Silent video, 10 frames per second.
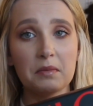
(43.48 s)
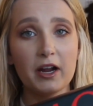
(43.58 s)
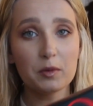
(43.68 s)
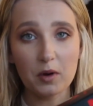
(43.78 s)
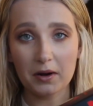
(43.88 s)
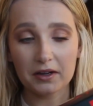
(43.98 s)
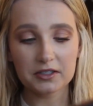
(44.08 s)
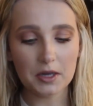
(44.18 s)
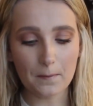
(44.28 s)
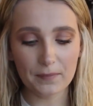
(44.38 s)
hair
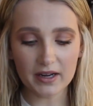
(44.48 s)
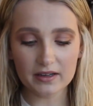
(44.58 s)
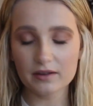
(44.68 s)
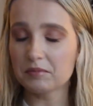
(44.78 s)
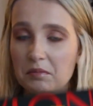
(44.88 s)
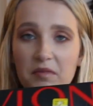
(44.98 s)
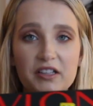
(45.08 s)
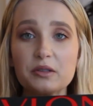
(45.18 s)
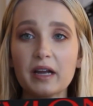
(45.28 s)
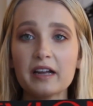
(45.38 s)
product, but
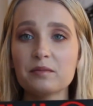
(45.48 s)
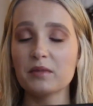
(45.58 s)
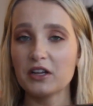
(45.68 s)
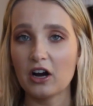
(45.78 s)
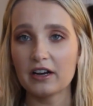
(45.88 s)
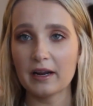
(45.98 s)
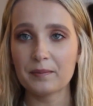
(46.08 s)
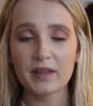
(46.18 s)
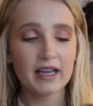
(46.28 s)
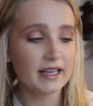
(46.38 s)
that's okay, we got
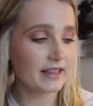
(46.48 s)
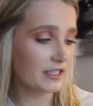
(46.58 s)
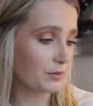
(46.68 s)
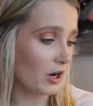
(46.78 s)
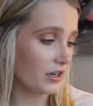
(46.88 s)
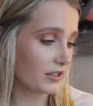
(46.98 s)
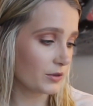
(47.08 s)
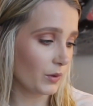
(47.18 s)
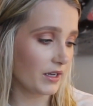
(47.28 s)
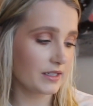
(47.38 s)
it. This
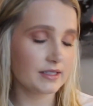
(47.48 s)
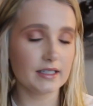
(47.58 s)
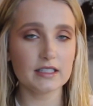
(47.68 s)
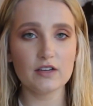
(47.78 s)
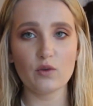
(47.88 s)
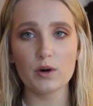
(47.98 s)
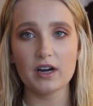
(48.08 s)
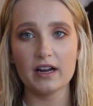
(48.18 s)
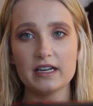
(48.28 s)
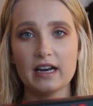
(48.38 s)
product was
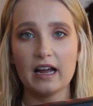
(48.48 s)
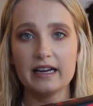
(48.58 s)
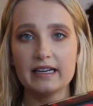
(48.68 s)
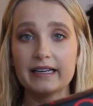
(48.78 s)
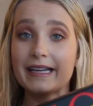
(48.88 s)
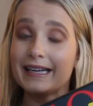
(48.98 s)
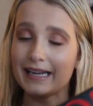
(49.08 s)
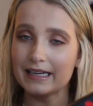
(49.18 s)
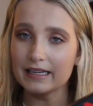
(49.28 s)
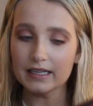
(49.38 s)
$64.99
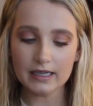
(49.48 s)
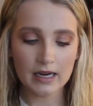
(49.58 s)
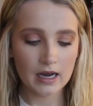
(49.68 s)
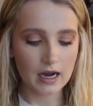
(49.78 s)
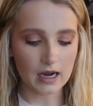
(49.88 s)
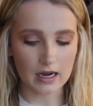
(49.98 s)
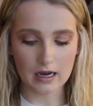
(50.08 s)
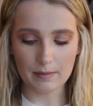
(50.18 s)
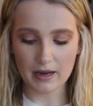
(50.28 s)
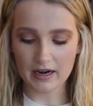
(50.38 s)
Canadian,
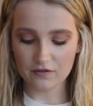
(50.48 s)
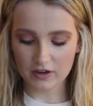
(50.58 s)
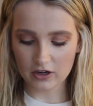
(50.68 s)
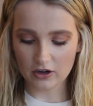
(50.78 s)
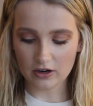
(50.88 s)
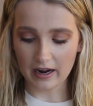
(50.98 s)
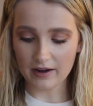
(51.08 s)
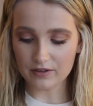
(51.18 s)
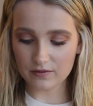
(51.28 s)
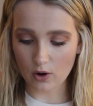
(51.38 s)
and I figured, I
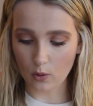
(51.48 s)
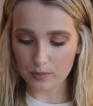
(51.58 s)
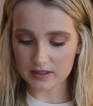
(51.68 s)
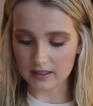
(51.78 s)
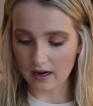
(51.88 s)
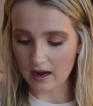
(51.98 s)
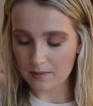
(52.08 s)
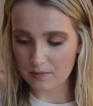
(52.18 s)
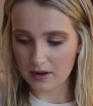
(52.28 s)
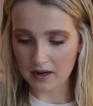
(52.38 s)
haven't even opened it
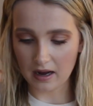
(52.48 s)
up,